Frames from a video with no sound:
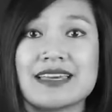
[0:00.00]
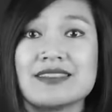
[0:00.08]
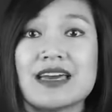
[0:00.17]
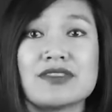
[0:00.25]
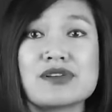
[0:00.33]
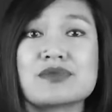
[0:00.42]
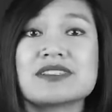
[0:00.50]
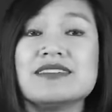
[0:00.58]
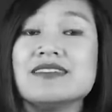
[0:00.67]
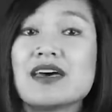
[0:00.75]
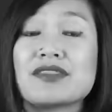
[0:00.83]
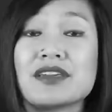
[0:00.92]
and that there was
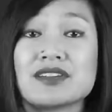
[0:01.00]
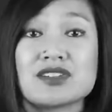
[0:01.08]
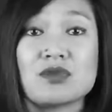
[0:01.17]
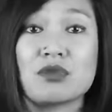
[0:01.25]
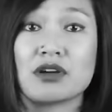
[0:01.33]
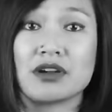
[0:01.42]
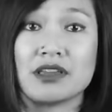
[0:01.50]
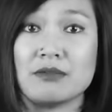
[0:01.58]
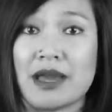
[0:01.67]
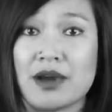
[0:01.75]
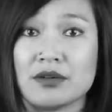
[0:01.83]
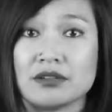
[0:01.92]
nothing to worry
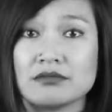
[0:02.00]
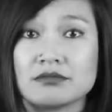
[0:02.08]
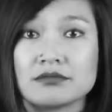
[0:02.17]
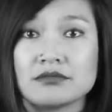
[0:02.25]
about.